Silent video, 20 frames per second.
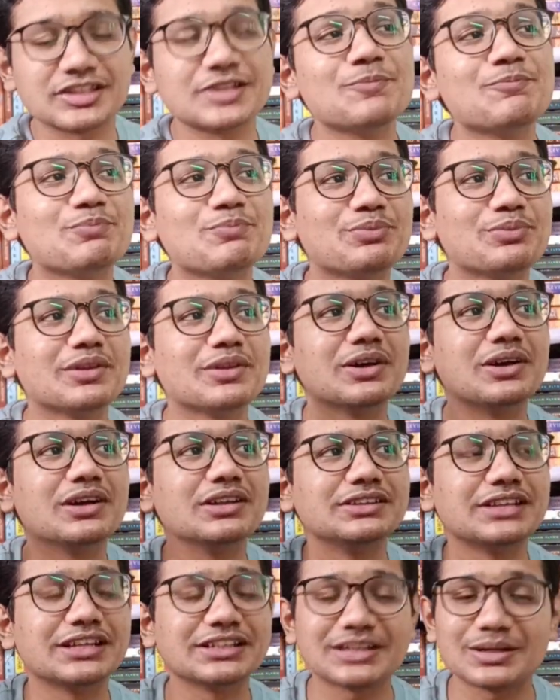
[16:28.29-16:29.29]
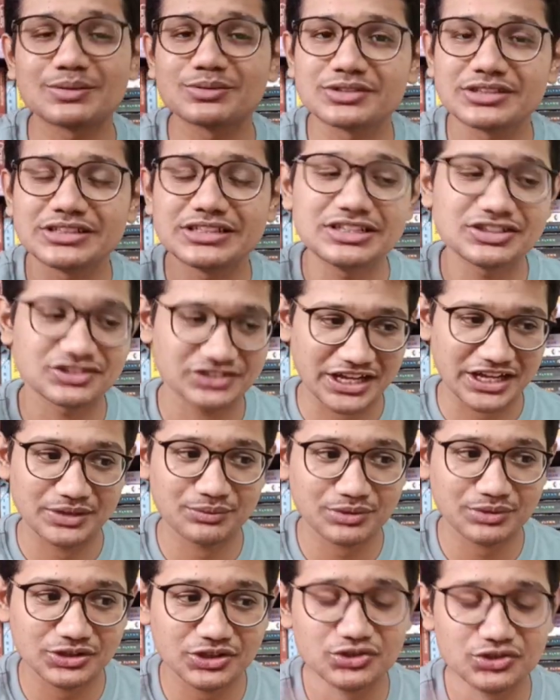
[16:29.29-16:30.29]
Then come the Silent Brothers
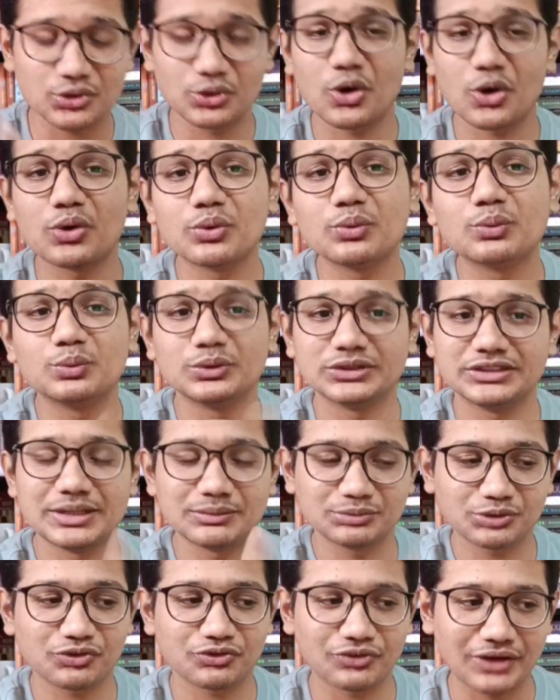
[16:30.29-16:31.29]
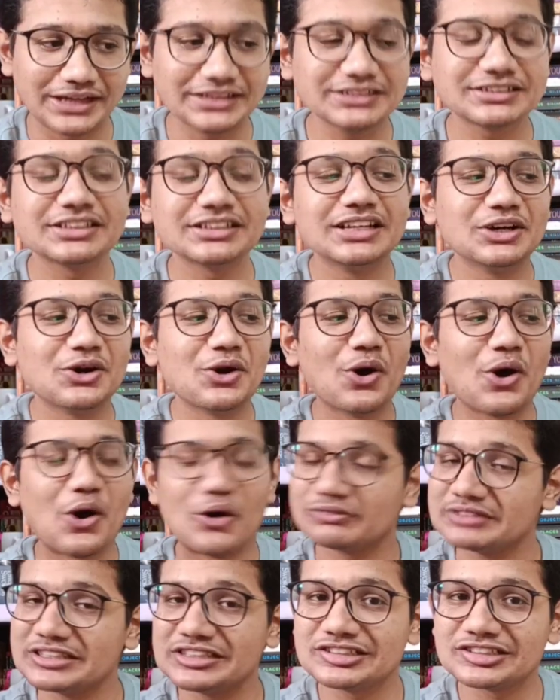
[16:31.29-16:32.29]
along with them to fight. Of these
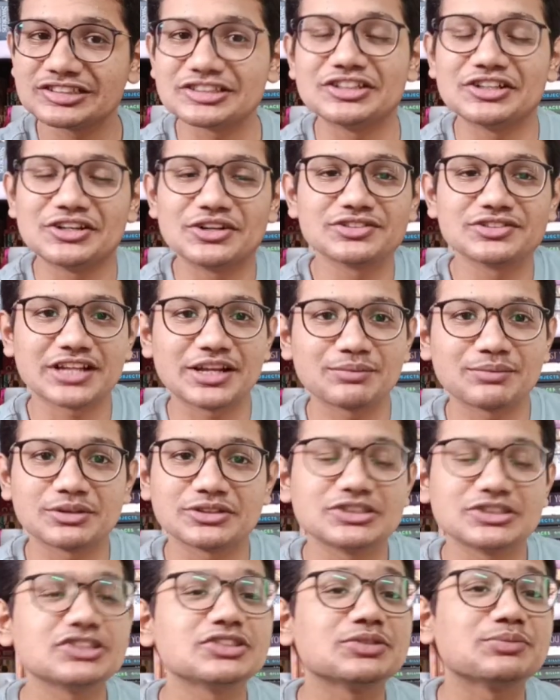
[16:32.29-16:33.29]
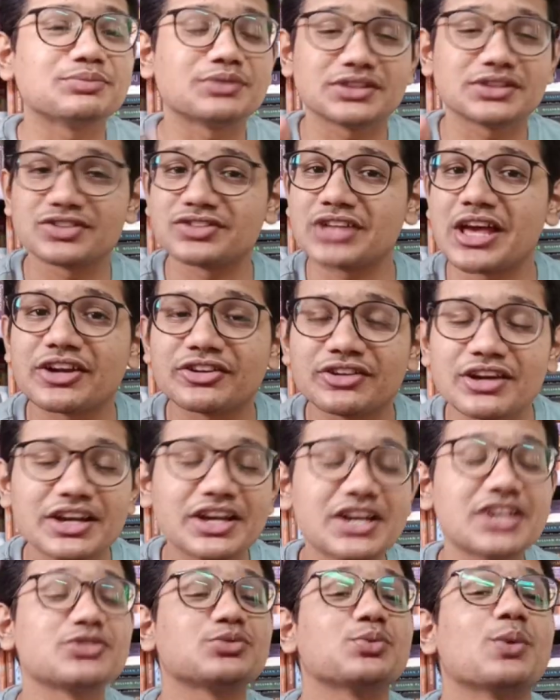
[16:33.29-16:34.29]
Silent Brothers, Brother Zachariah is one
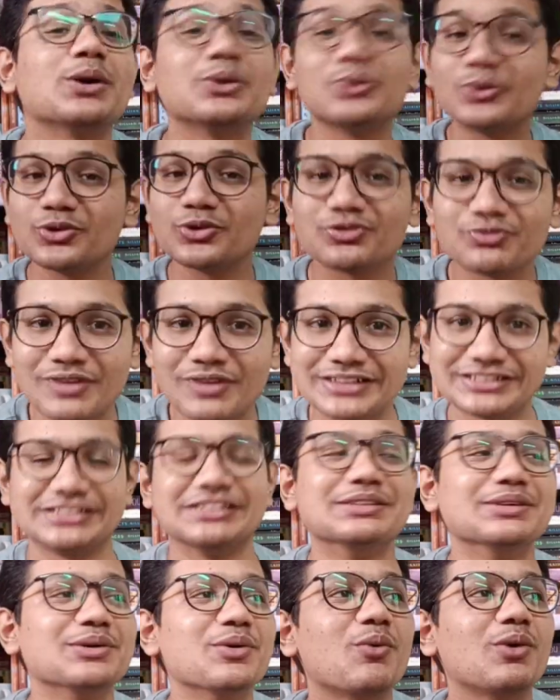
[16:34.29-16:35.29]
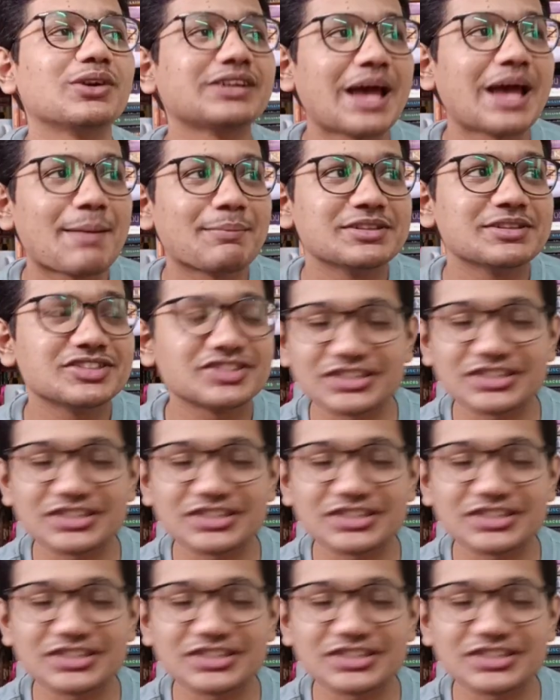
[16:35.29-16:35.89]
who's fighting. What happens suddenly?